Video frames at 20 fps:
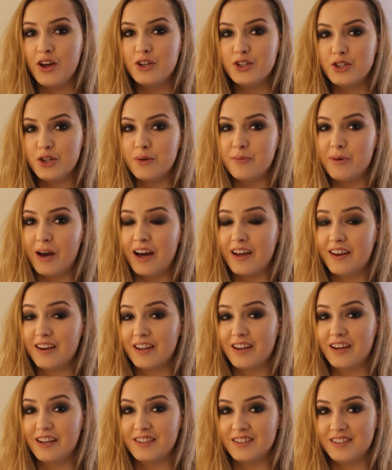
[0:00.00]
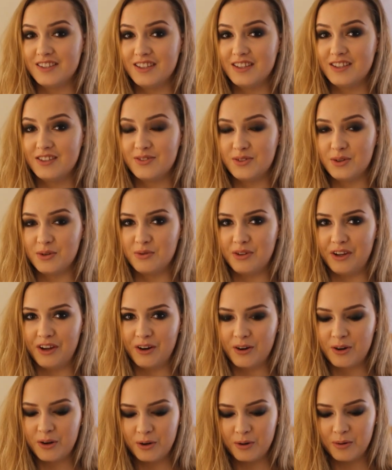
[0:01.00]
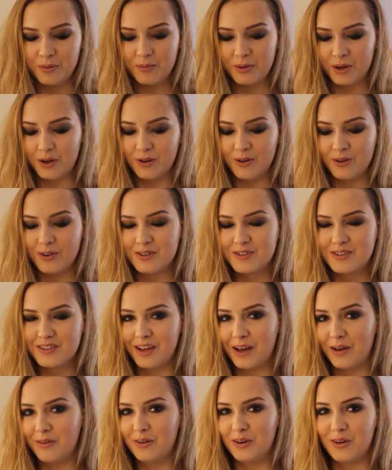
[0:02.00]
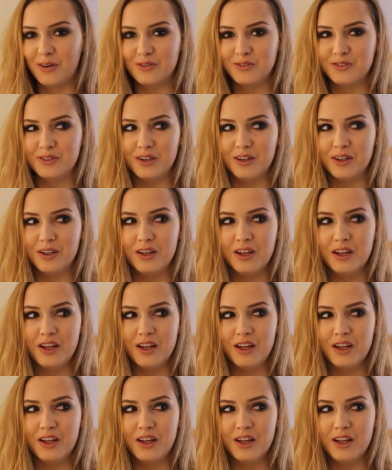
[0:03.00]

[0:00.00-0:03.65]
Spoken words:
Too bad it is so dear because I would love to